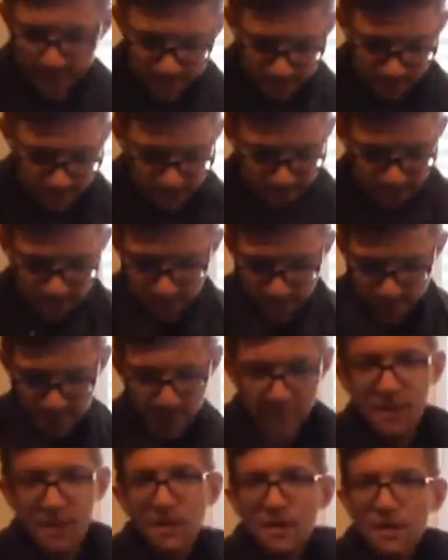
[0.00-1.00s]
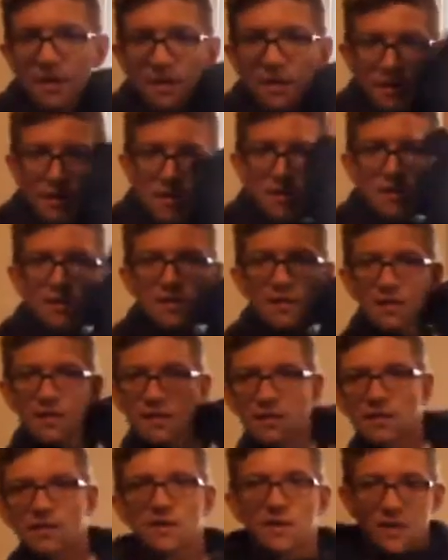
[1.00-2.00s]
[no speech]